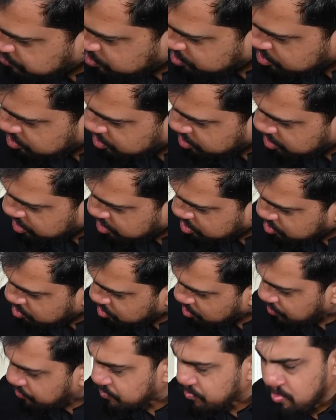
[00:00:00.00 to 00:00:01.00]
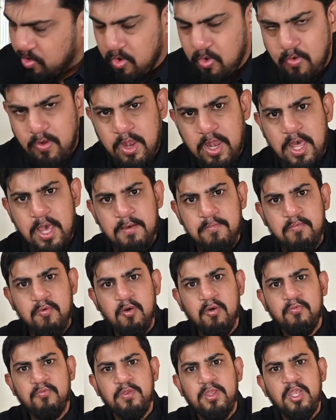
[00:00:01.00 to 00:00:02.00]
percentage of overlap
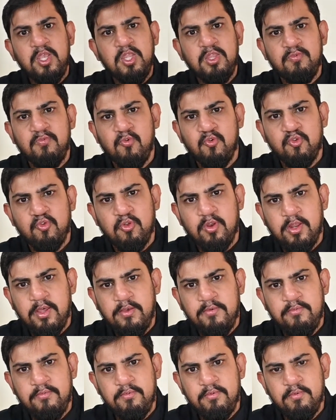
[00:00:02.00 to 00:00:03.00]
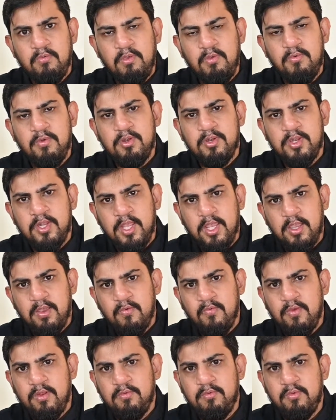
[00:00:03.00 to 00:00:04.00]
of each photograph we will take
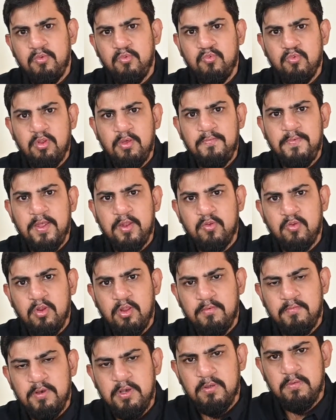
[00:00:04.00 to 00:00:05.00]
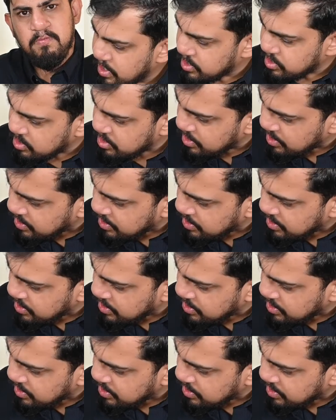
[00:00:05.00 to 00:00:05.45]
when we do the panorama. And the